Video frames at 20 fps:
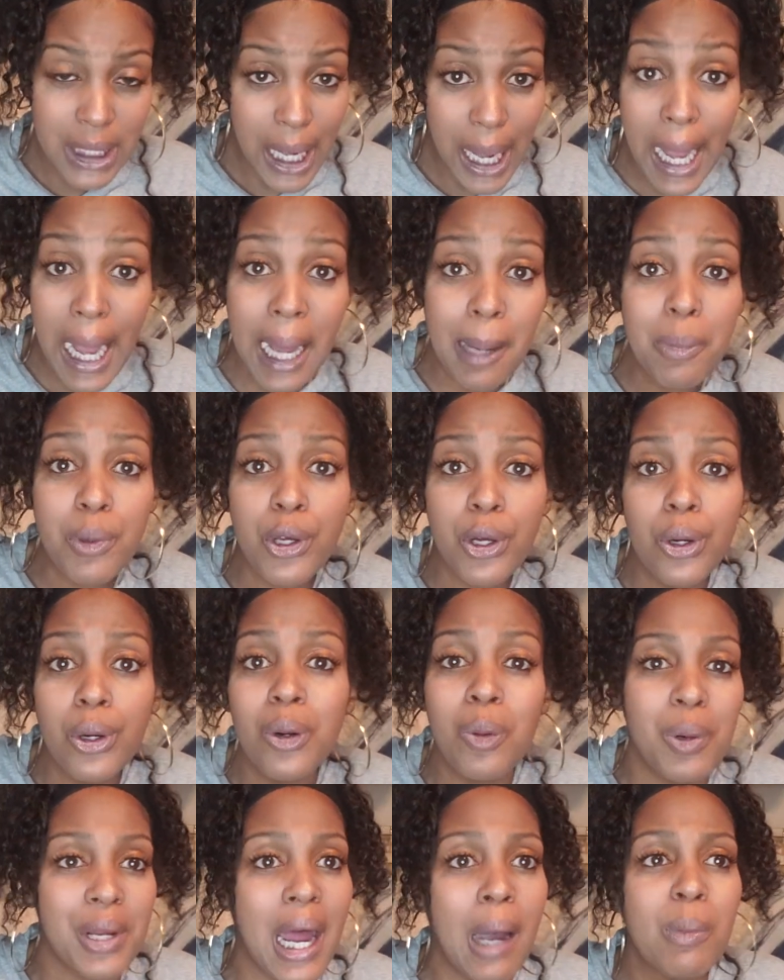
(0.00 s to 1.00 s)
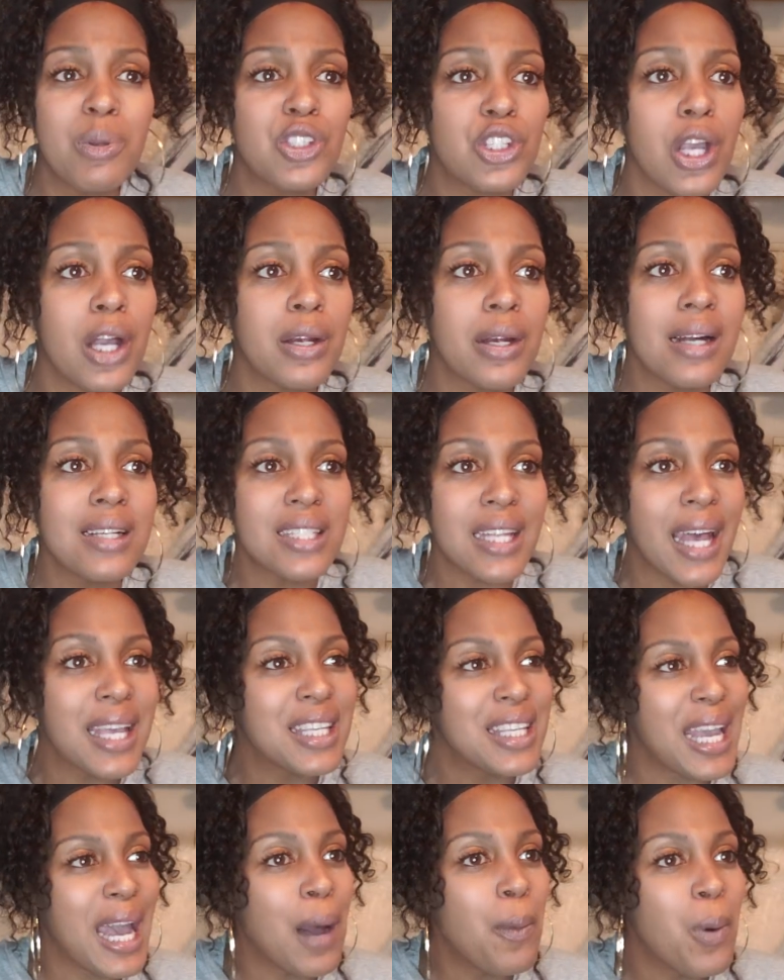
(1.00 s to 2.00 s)
I'm cool. When I was younger, I was like,
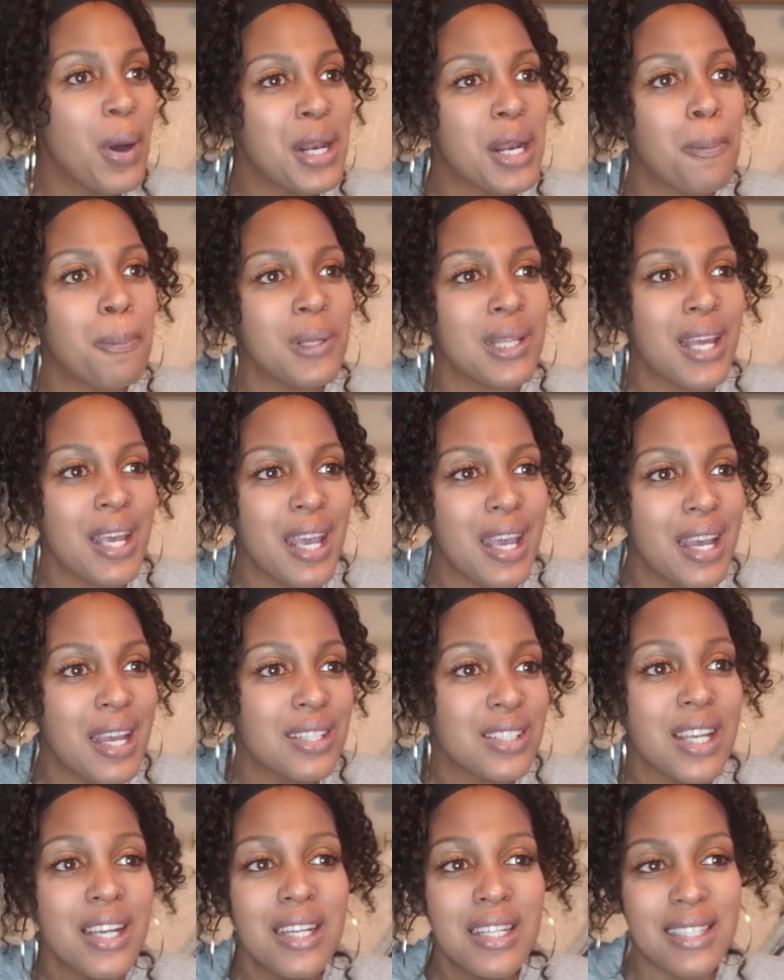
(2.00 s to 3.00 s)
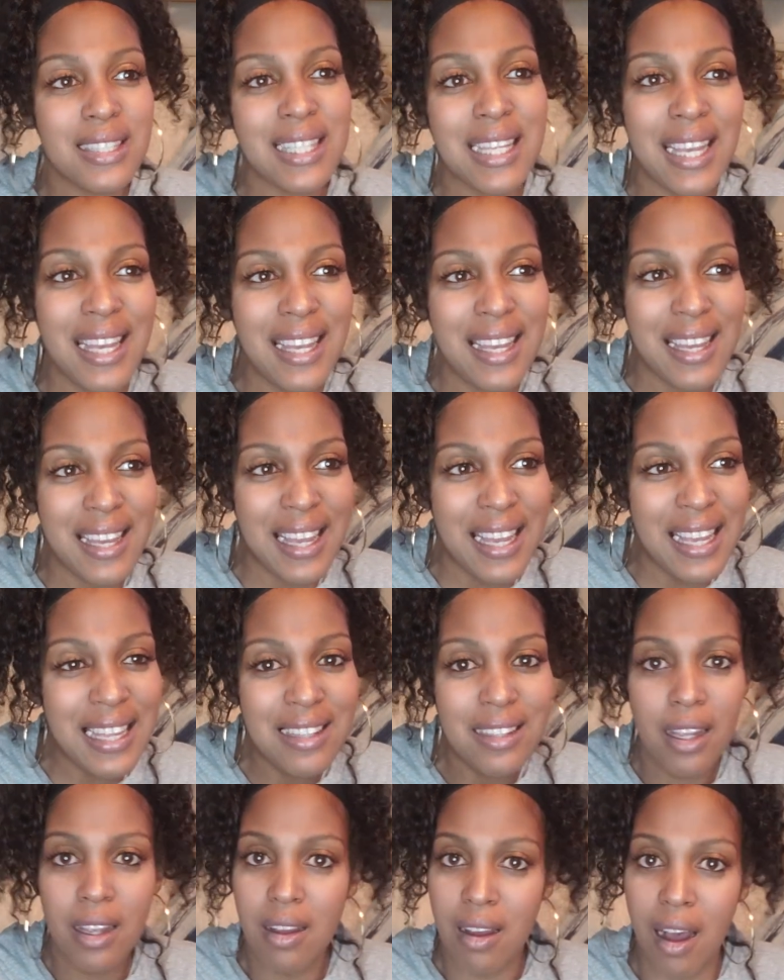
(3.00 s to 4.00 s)
yeah, I want to pledge
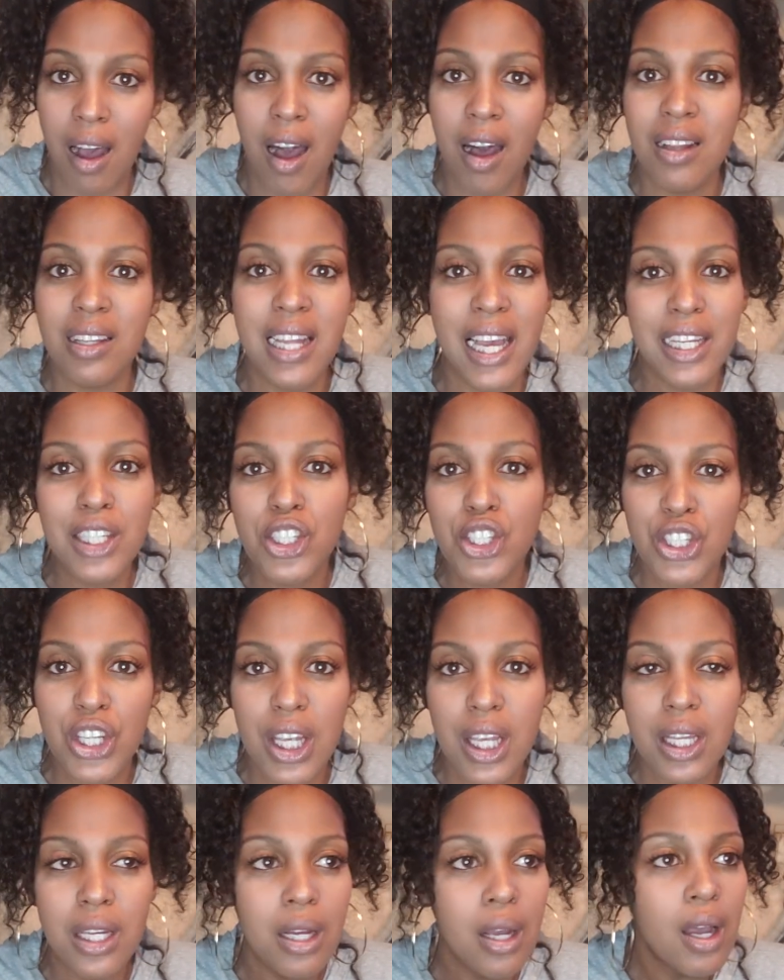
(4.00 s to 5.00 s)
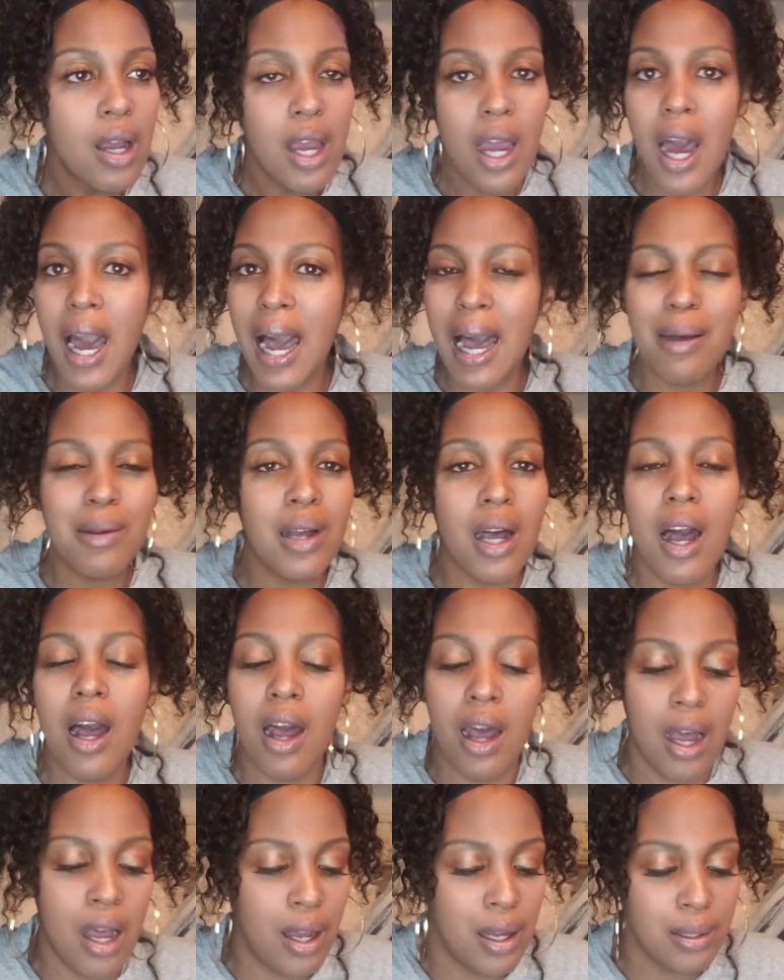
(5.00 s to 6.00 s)
all that shit.
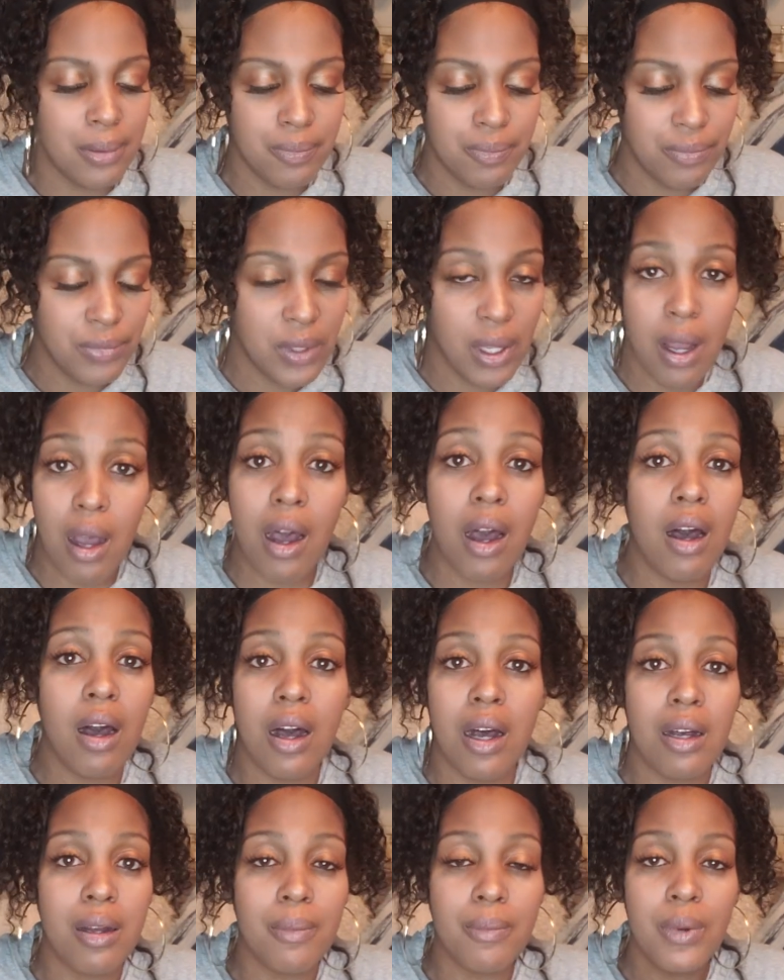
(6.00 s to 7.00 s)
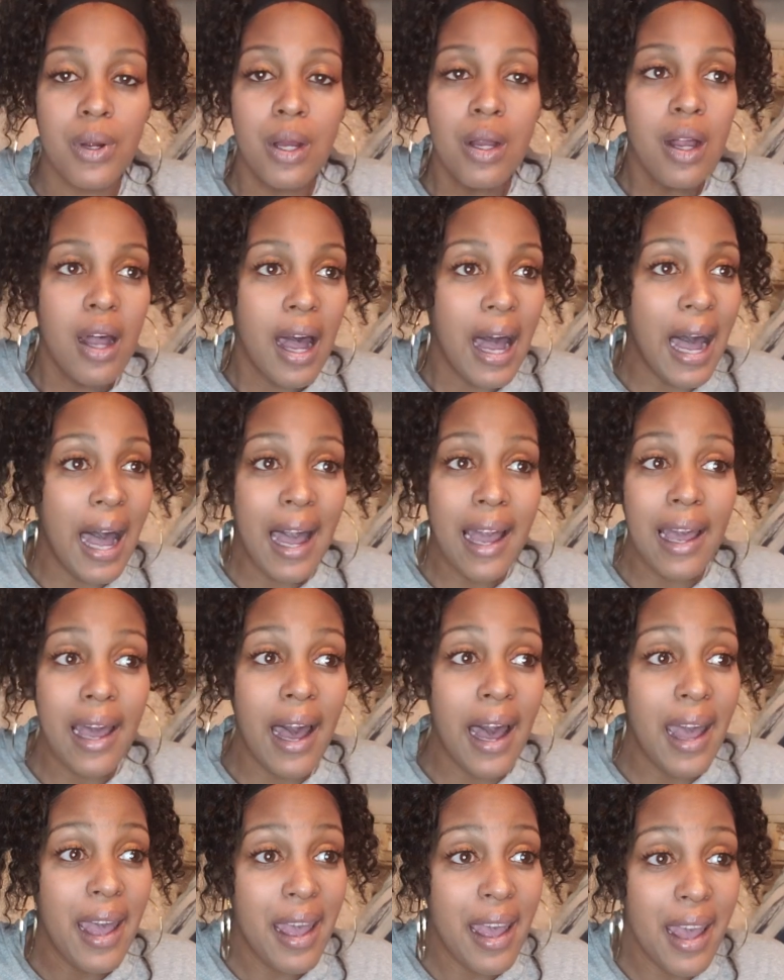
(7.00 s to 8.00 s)
I
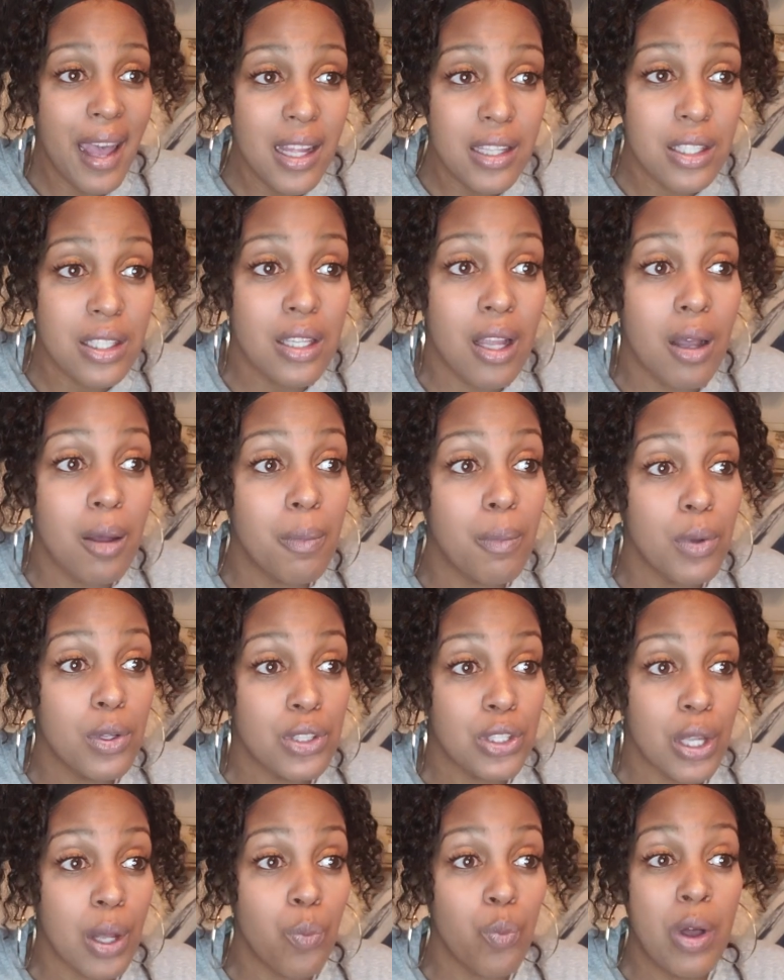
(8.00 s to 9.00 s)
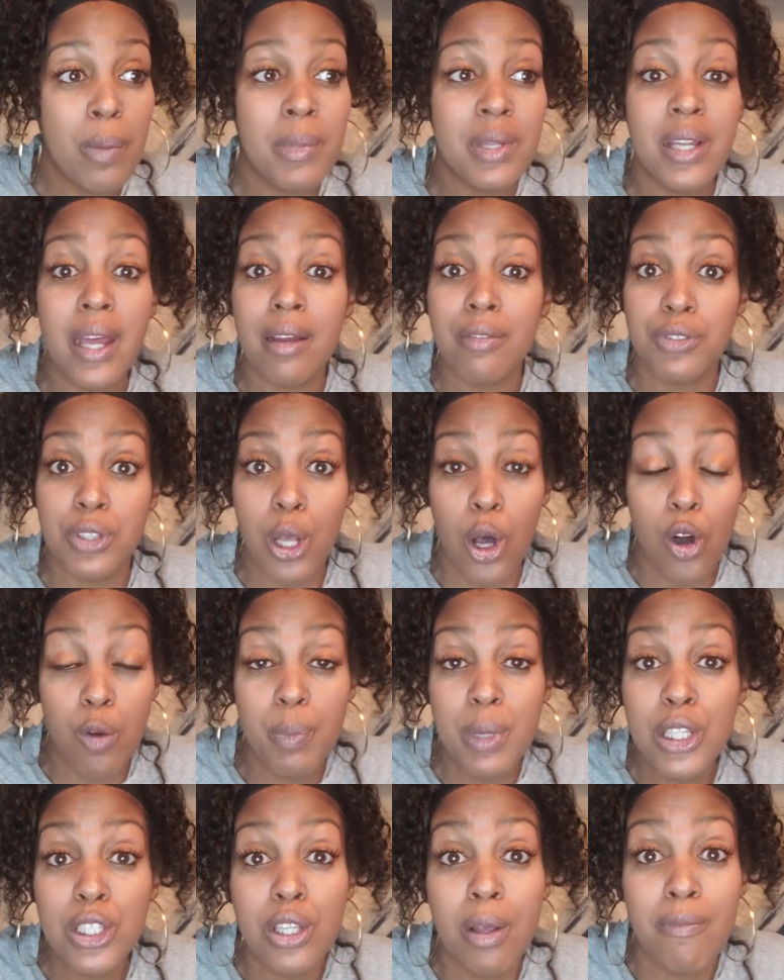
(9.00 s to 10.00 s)
had some women that have told
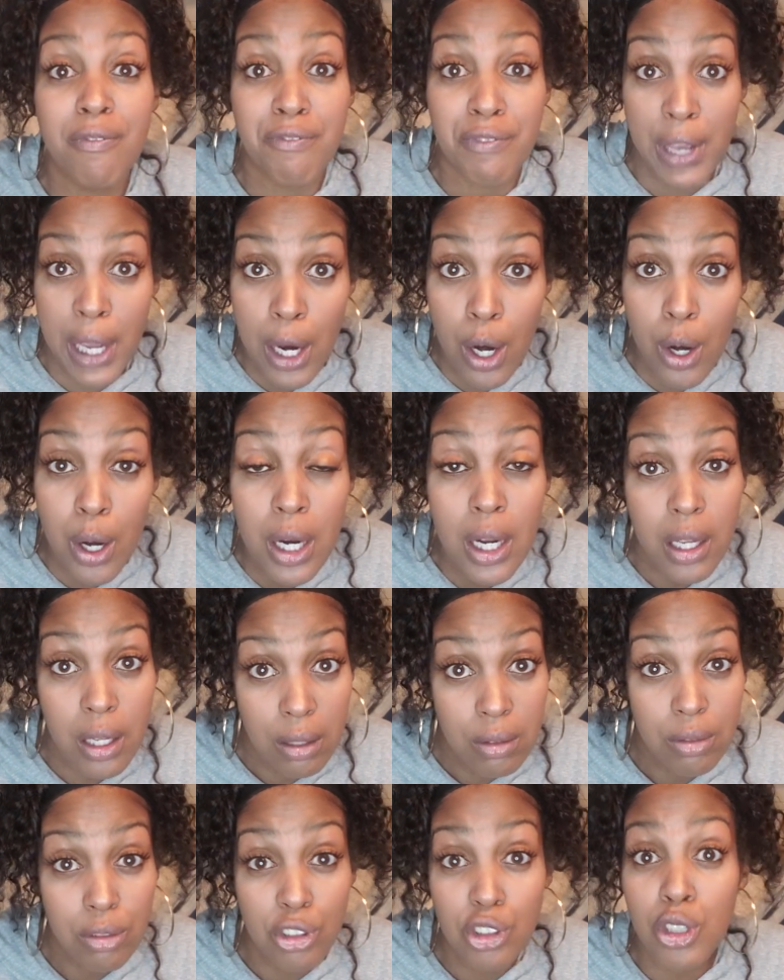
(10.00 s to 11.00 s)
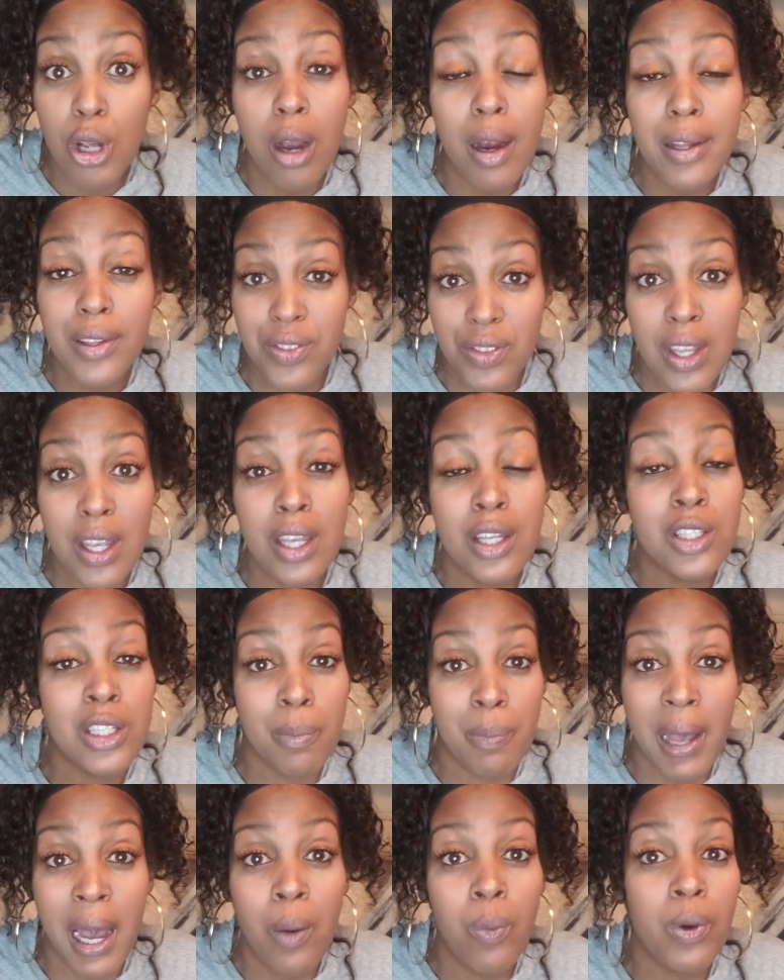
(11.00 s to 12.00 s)
me some very dark things
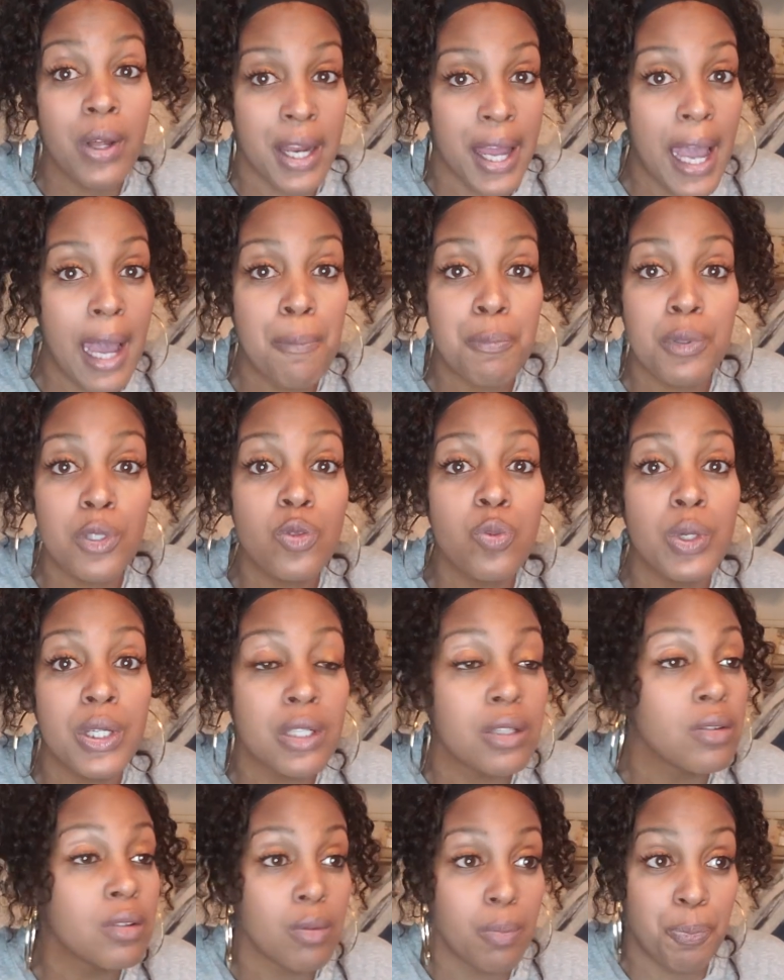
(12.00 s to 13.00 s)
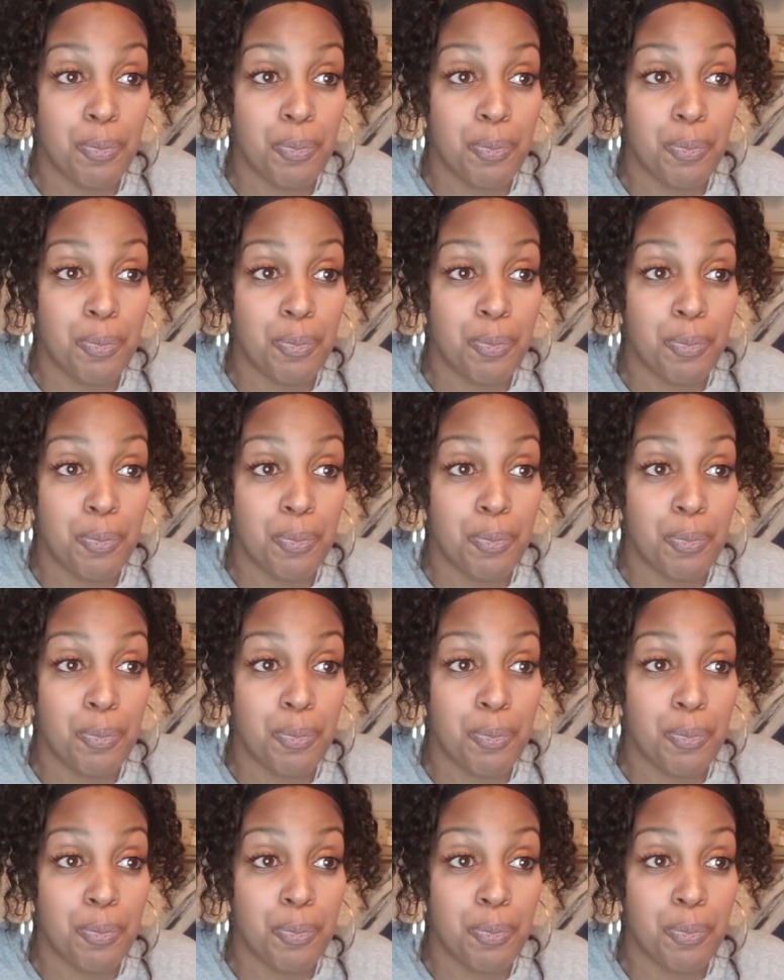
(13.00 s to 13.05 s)
about what happened when